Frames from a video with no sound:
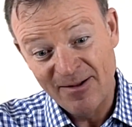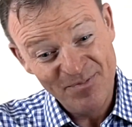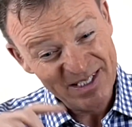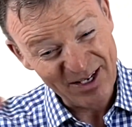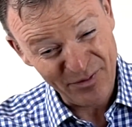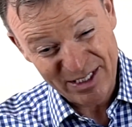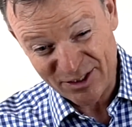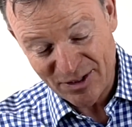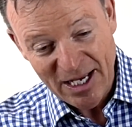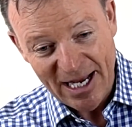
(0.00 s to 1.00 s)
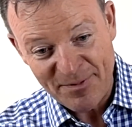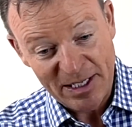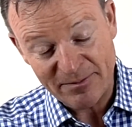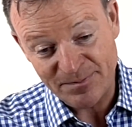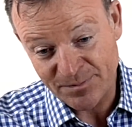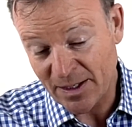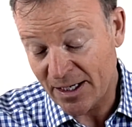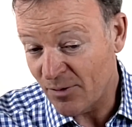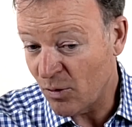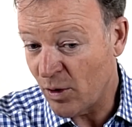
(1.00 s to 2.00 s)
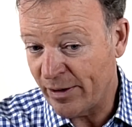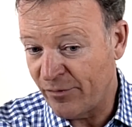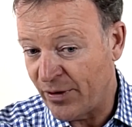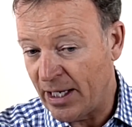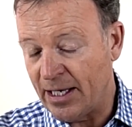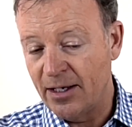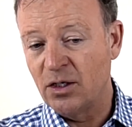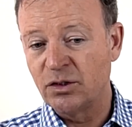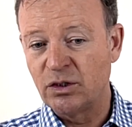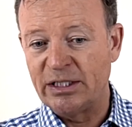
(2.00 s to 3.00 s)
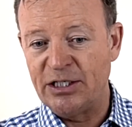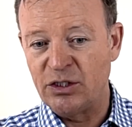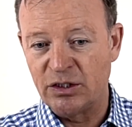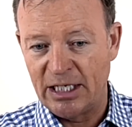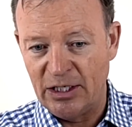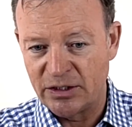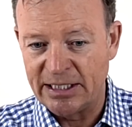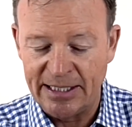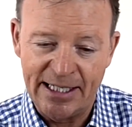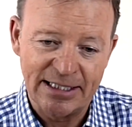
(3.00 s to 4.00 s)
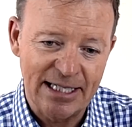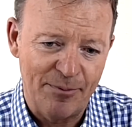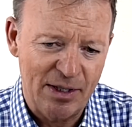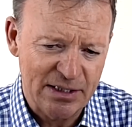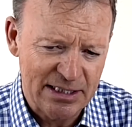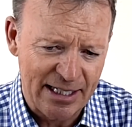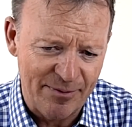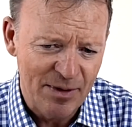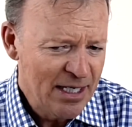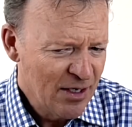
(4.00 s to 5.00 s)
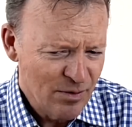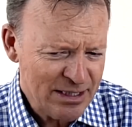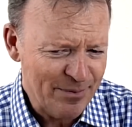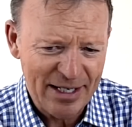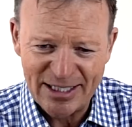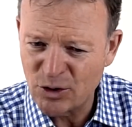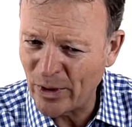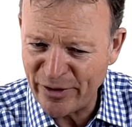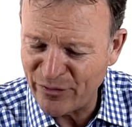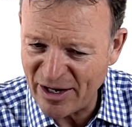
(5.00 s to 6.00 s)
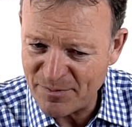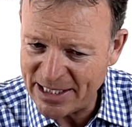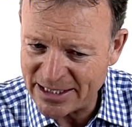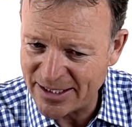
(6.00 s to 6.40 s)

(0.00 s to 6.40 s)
So if it does, I mean, one of the consultations I looked in the exam last time was something like 25 minutes.